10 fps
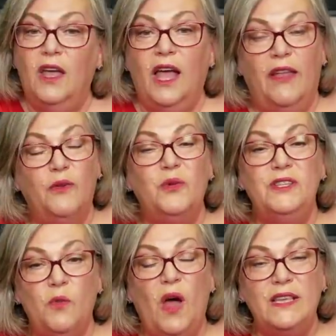And the
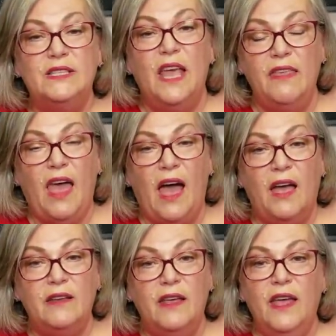reason why I say
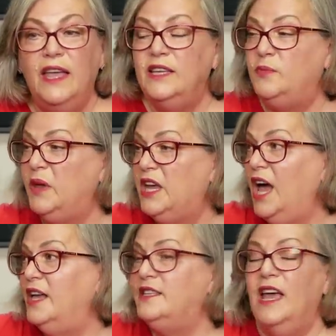that is
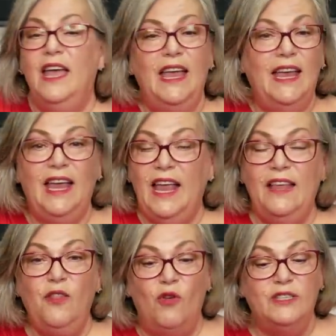because in
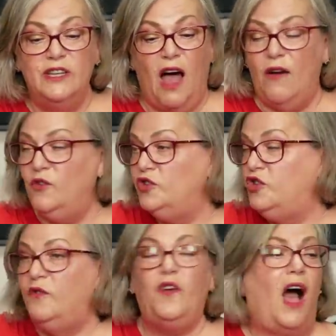those novels,
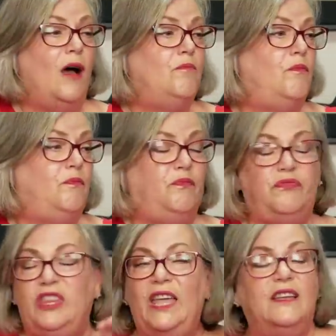you've got
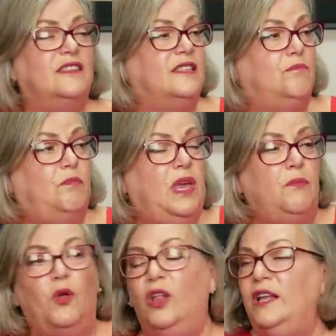things,
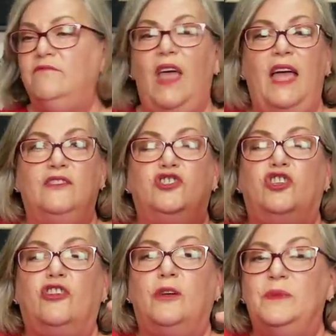people, and, and
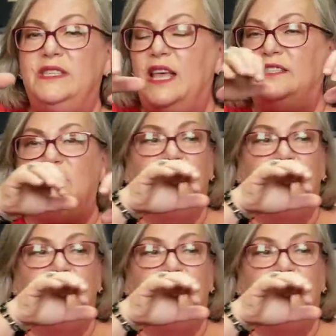circumstances